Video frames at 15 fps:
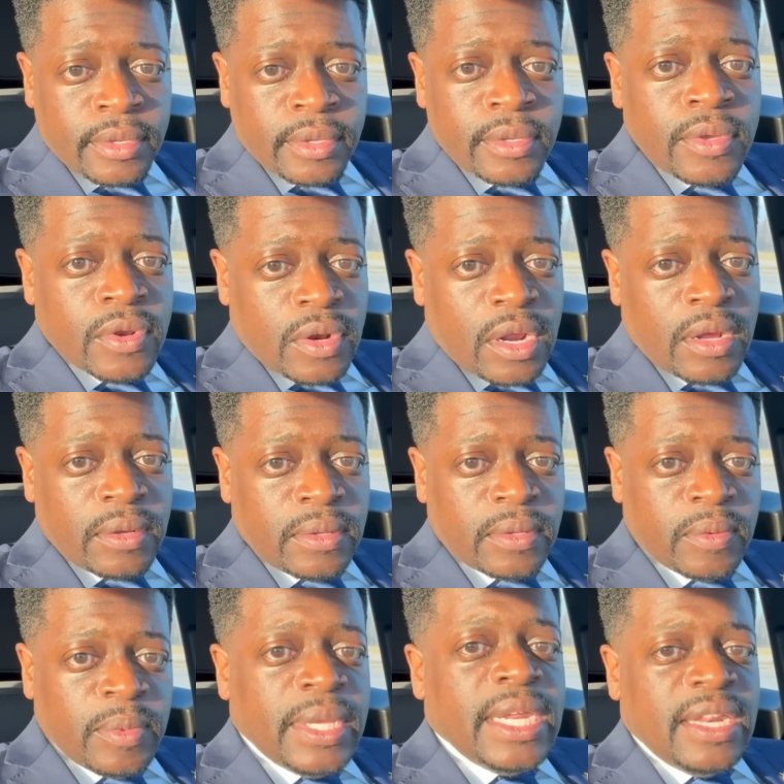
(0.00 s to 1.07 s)
You know,
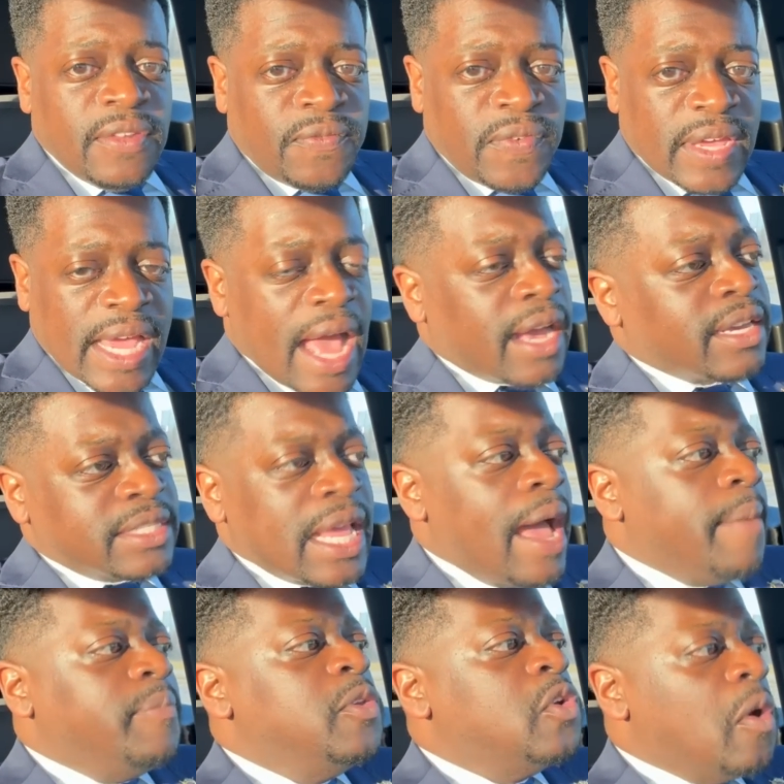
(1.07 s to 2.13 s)
we need to figure out, because
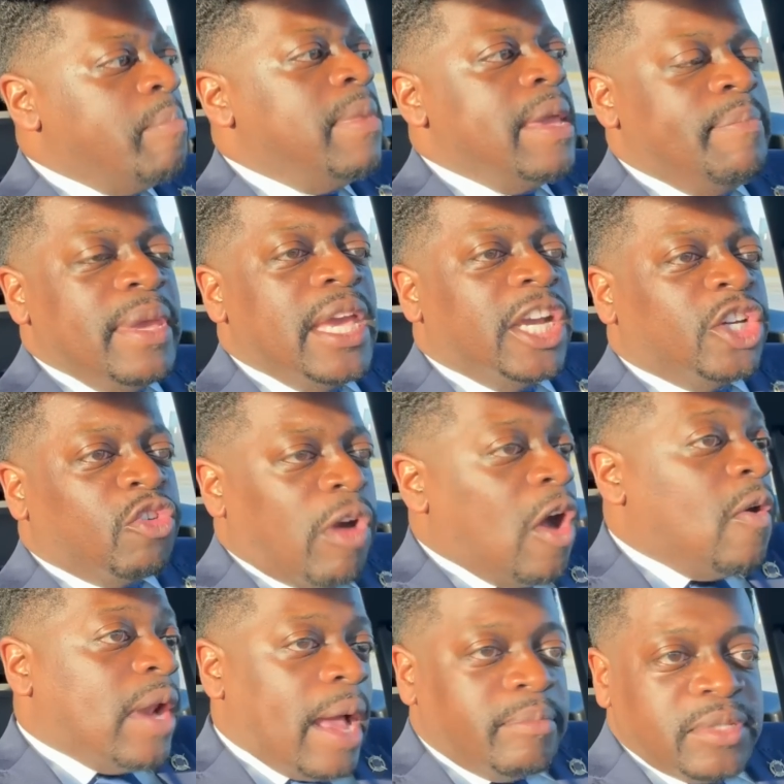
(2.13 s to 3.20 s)
I, you know, me being
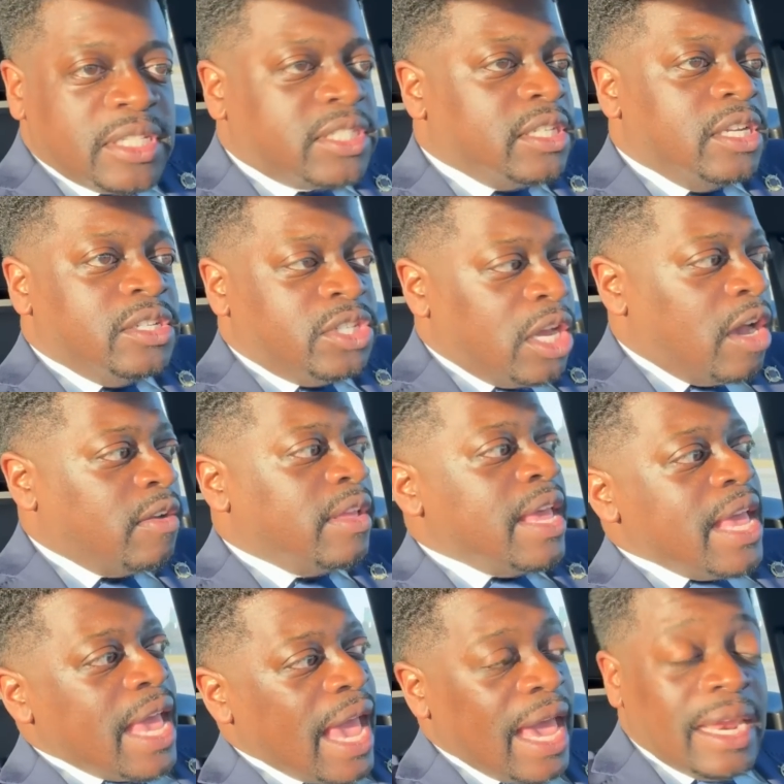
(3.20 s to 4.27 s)
grown, I'm just an adult
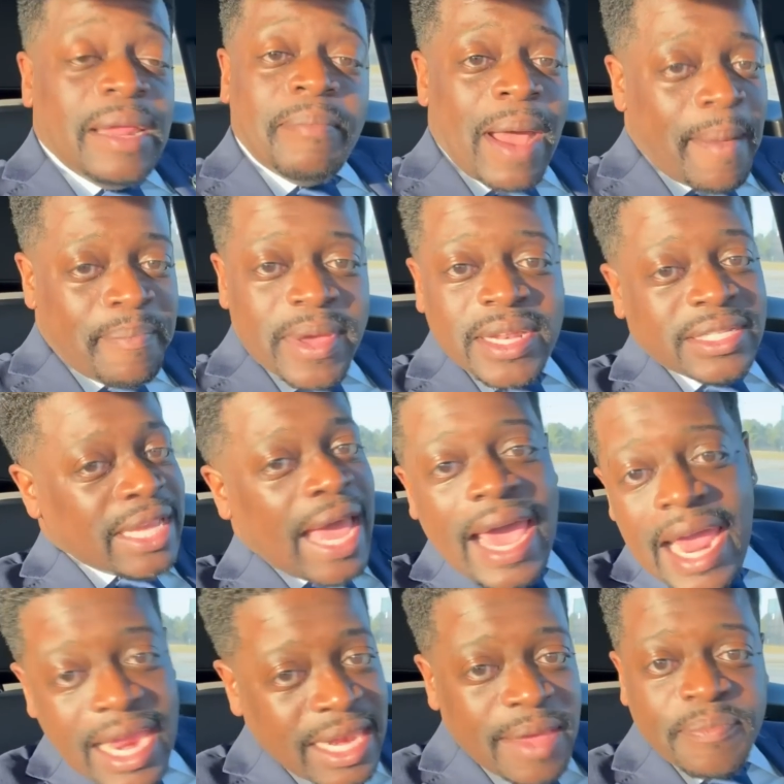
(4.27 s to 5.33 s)
handling my business. I
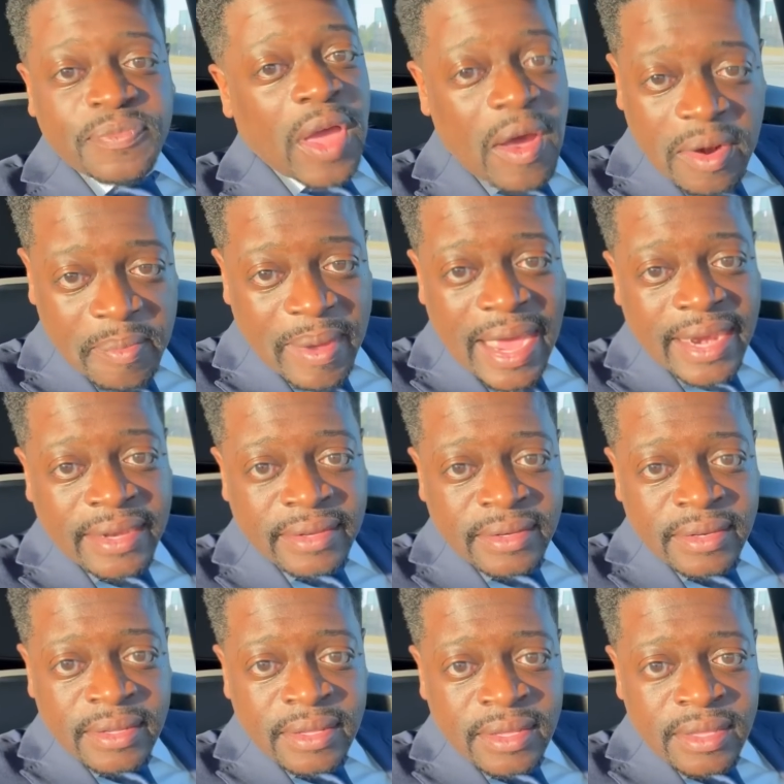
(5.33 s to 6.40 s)
ain't even thought about it.
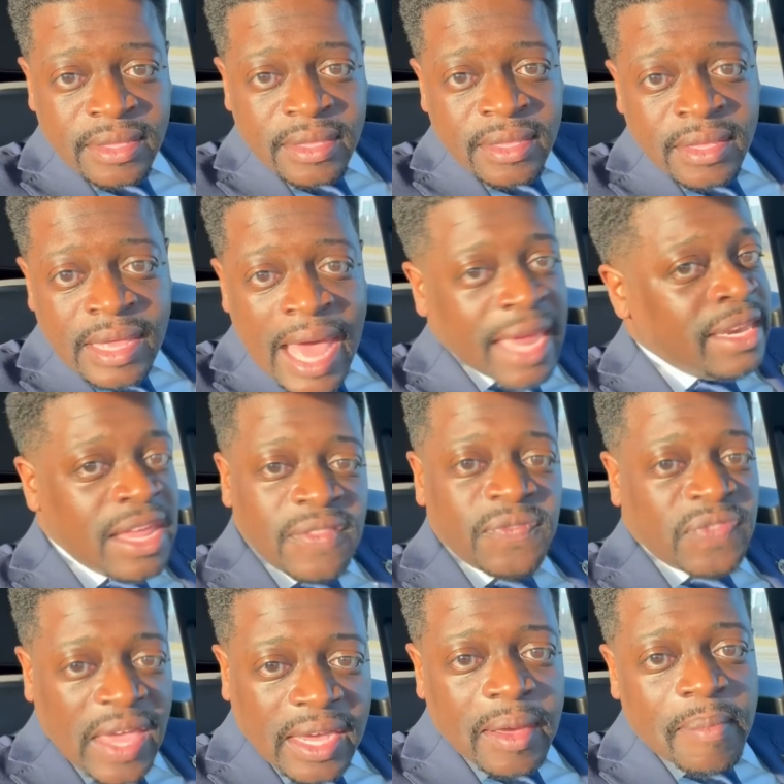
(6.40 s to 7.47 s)
I didn't
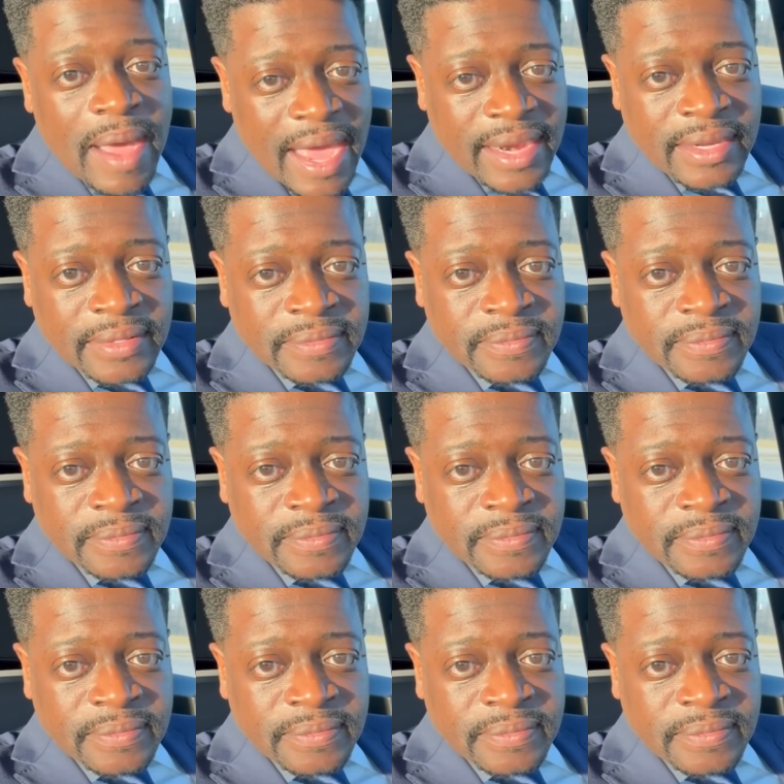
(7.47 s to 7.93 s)
think about it.